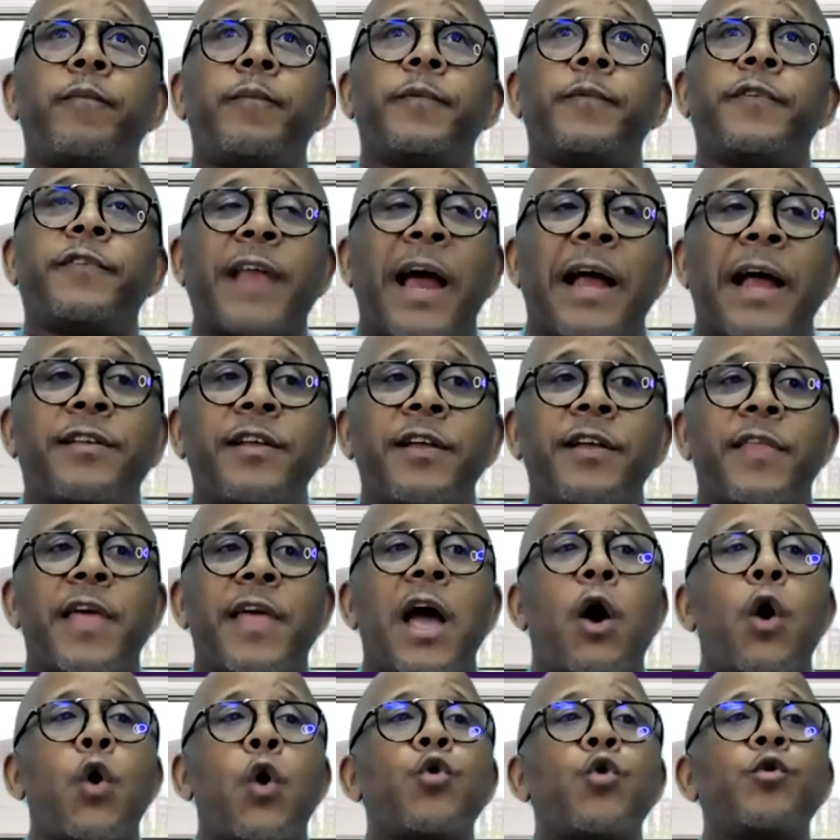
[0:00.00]
starting
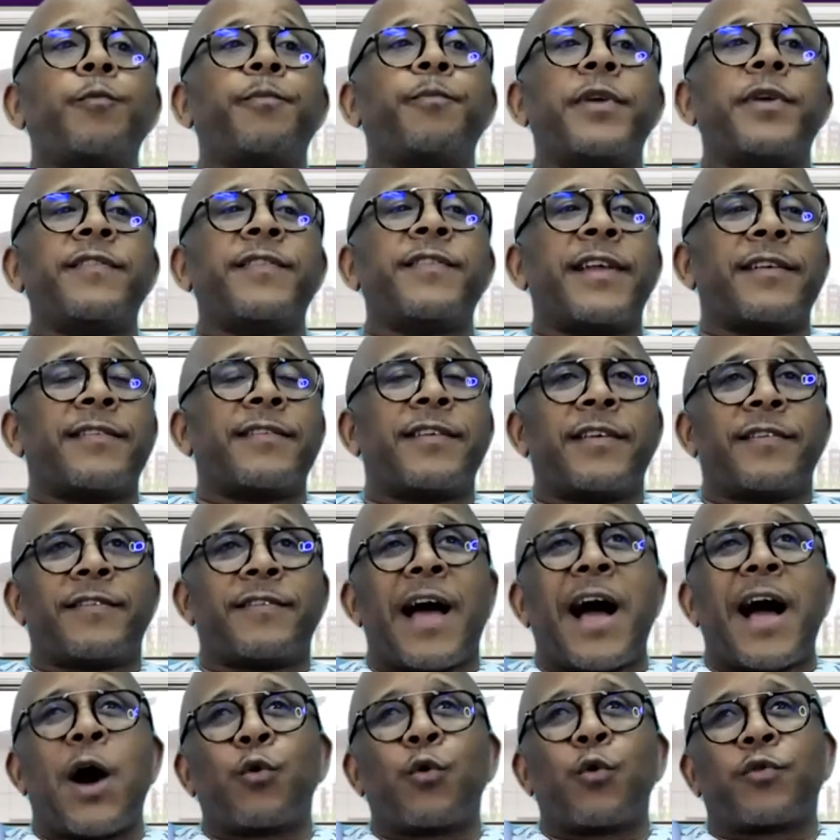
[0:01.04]
their own businesses
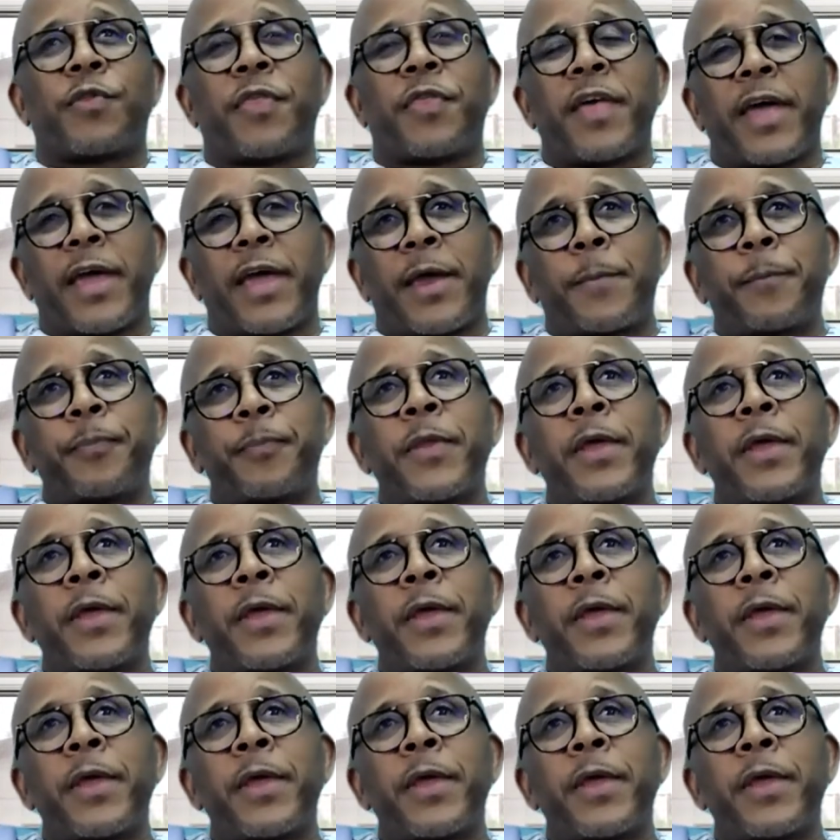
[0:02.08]
out there,